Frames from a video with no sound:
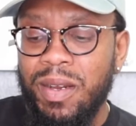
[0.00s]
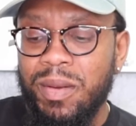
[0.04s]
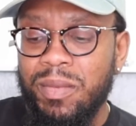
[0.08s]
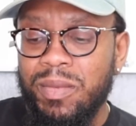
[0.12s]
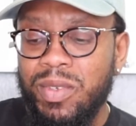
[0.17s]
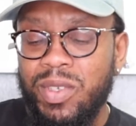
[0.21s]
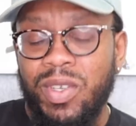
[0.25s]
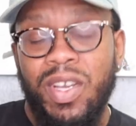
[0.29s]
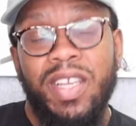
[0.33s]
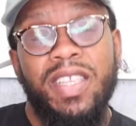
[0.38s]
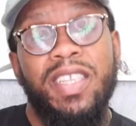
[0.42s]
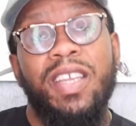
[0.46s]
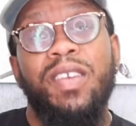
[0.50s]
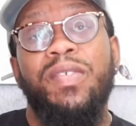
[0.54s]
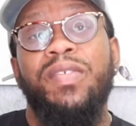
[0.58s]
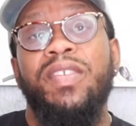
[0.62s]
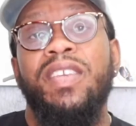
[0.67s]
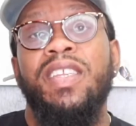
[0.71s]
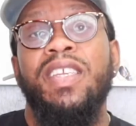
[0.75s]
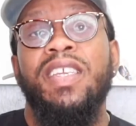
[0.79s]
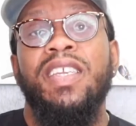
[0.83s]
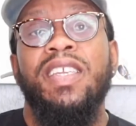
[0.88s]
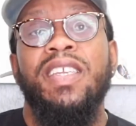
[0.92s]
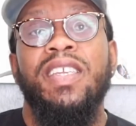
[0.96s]
So I
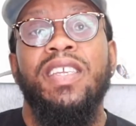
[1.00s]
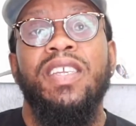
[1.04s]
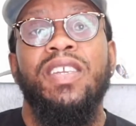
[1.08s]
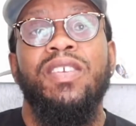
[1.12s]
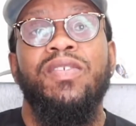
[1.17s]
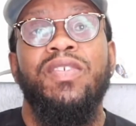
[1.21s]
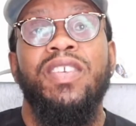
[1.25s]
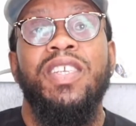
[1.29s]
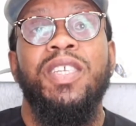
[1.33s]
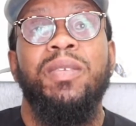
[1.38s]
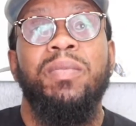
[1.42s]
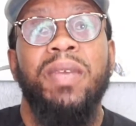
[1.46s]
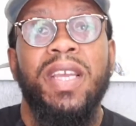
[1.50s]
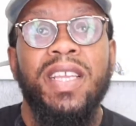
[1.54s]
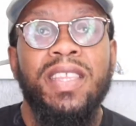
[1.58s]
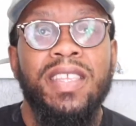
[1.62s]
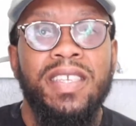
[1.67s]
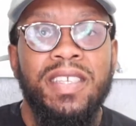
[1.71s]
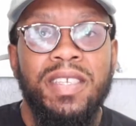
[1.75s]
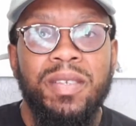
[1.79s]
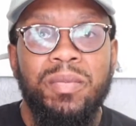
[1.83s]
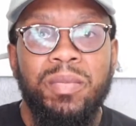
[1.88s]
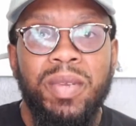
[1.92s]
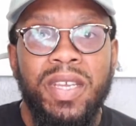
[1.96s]
definitely respect
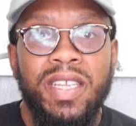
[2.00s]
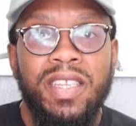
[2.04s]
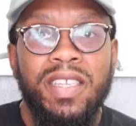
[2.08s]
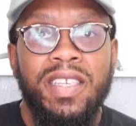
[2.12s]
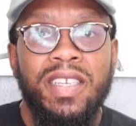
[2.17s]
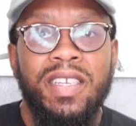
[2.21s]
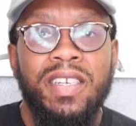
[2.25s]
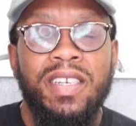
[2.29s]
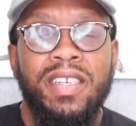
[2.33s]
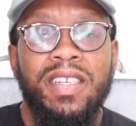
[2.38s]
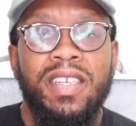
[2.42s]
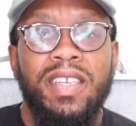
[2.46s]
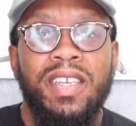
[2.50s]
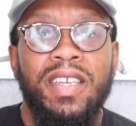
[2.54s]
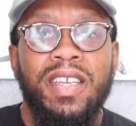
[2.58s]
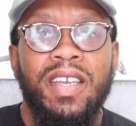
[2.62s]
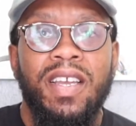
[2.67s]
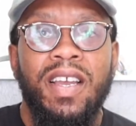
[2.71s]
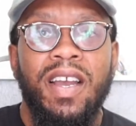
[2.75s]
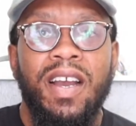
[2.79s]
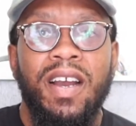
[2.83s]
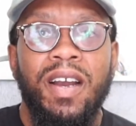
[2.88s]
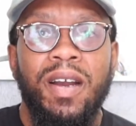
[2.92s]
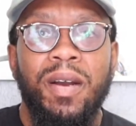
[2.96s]
his opinion
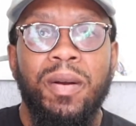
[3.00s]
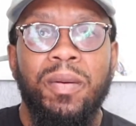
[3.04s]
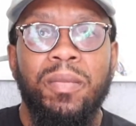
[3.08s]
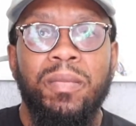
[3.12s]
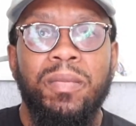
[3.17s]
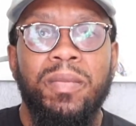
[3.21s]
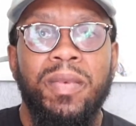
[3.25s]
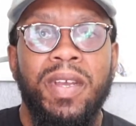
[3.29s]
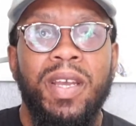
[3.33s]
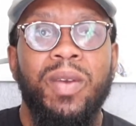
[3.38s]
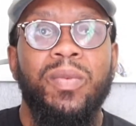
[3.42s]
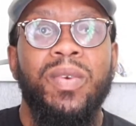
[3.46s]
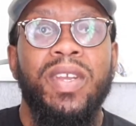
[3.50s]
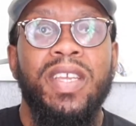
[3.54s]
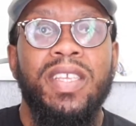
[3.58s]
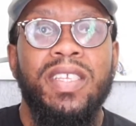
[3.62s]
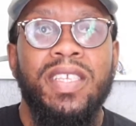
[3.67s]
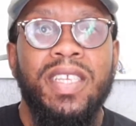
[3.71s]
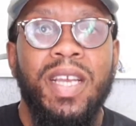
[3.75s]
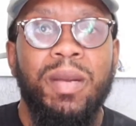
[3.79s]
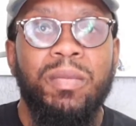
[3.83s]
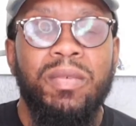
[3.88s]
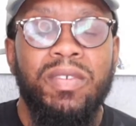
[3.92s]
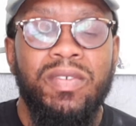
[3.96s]
and where he's
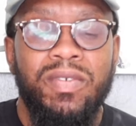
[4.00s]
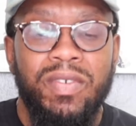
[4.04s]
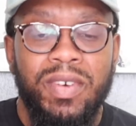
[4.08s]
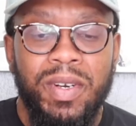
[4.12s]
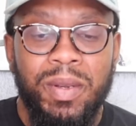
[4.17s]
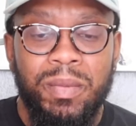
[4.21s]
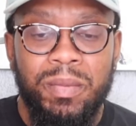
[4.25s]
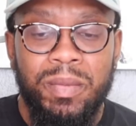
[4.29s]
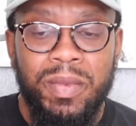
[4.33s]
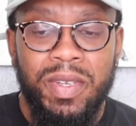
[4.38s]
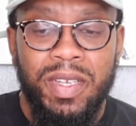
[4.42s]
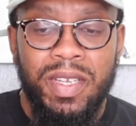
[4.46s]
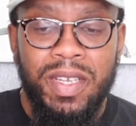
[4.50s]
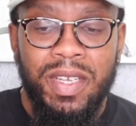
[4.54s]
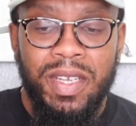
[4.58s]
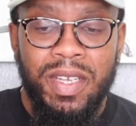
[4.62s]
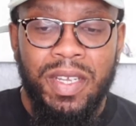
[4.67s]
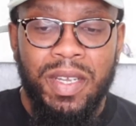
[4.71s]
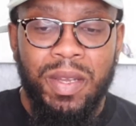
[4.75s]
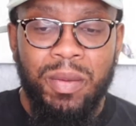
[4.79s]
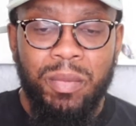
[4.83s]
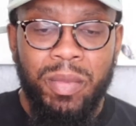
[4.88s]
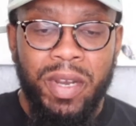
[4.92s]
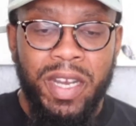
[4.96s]
coming from.
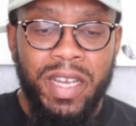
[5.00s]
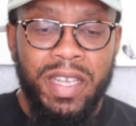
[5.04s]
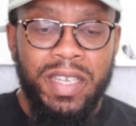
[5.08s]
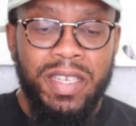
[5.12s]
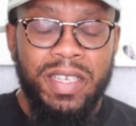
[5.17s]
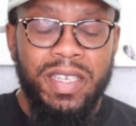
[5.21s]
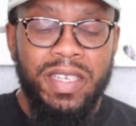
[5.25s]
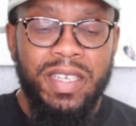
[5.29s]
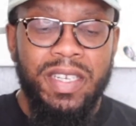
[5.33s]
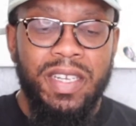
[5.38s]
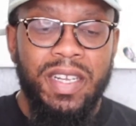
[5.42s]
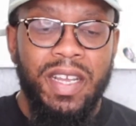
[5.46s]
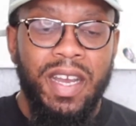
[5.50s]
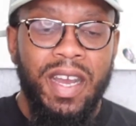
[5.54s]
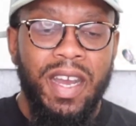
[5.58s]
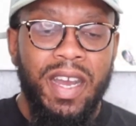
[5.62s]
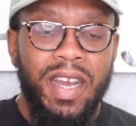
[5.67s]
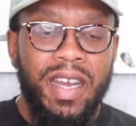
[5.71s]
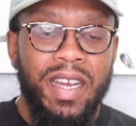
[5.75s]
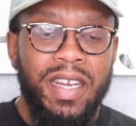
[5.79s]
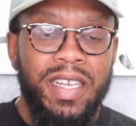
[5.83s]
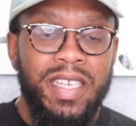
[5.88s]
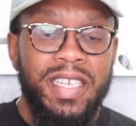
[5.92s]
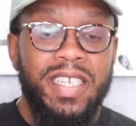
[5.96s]
But
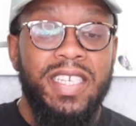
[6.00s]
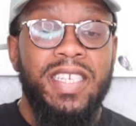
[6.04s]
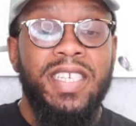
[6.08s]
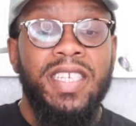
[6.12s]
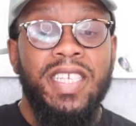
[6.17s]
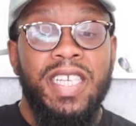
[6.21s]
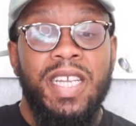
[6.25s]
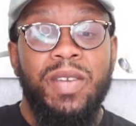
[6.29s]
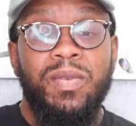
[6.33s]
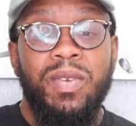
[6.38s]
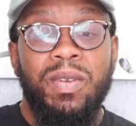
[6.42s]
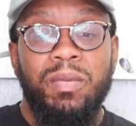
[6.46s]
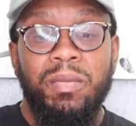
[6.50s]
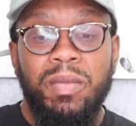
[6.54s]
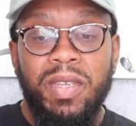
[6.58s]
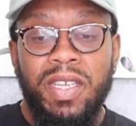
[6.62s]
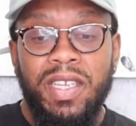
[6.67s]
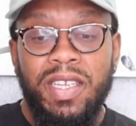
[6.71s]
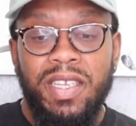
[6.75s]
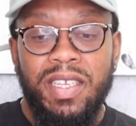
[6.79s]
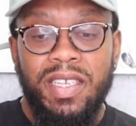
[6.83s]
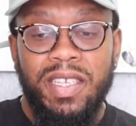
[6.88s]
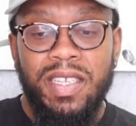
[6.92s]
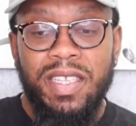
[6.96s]
he shared with
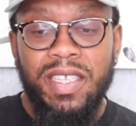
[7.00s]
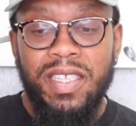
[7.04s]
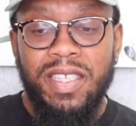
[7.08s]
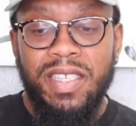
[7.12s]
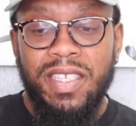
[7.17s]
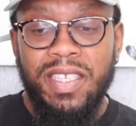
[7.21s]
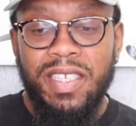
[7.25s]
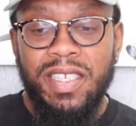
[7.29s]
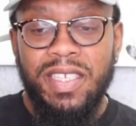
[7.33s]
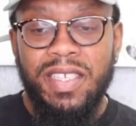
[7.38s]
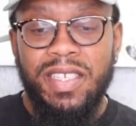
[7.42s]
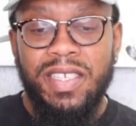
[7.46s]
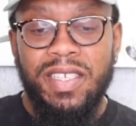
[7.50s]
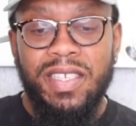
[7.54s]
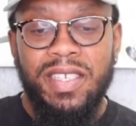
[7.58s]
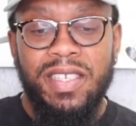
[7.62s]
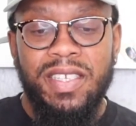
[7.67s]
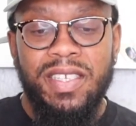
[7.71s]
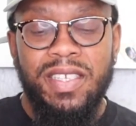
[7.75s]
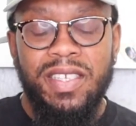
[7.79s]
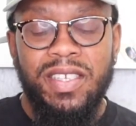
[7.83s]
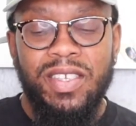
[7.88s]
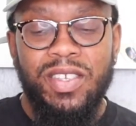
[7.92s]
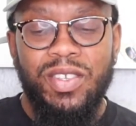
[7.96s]
me
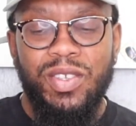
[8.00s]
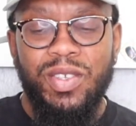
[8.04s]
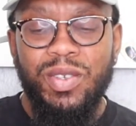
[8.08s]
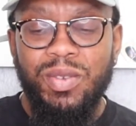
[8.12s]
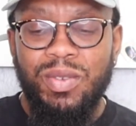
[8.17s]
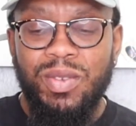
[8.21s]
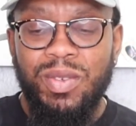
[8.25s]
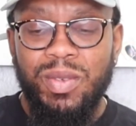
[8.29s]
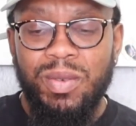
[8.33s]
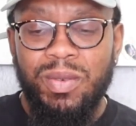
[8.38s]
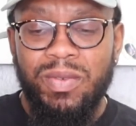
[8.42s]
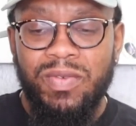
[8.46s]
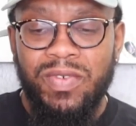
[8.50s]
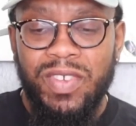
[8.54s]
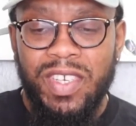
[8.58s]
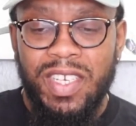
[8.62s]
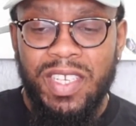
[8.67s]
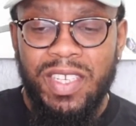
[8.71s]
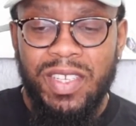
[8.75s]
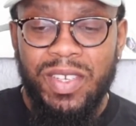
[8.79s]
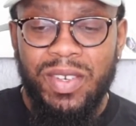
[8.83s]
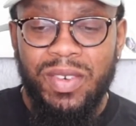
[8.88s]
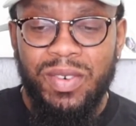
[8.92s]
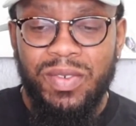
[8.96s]
this YouTube
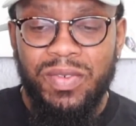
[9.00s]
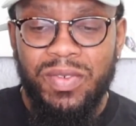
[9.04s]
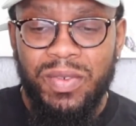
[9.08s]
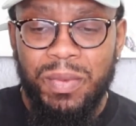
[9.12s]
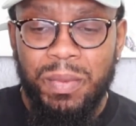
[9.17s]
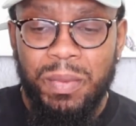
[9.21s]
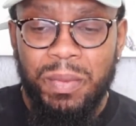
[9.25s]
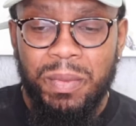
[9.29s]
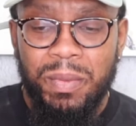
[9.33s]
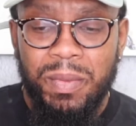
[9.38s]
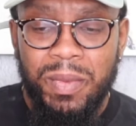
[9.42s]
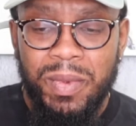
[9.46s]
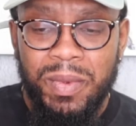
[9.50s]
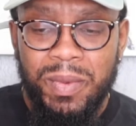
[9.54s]
video from